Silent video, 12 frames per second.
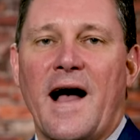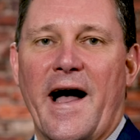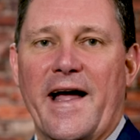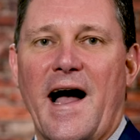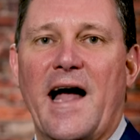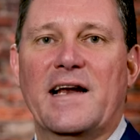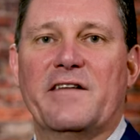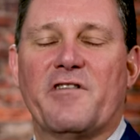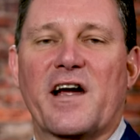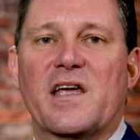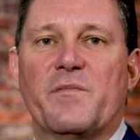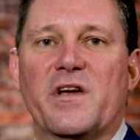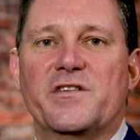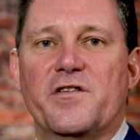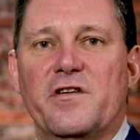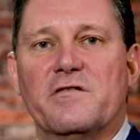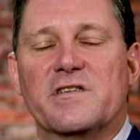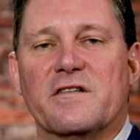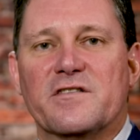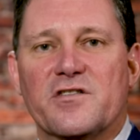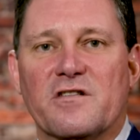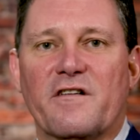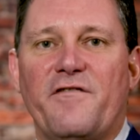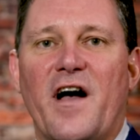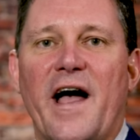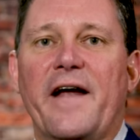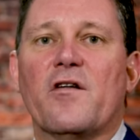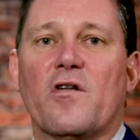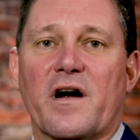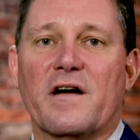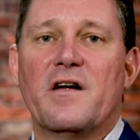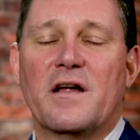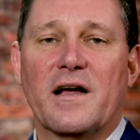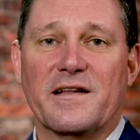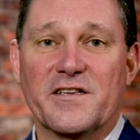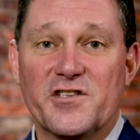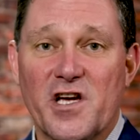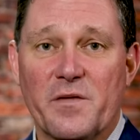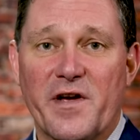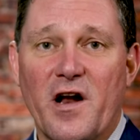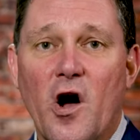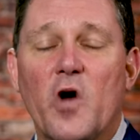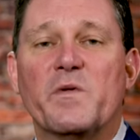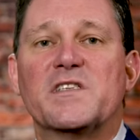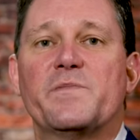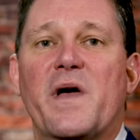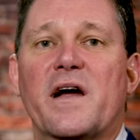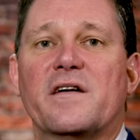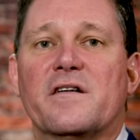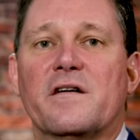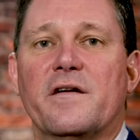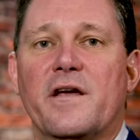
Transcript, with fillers: I highly recommend you use a certified or a legitimate home inspector.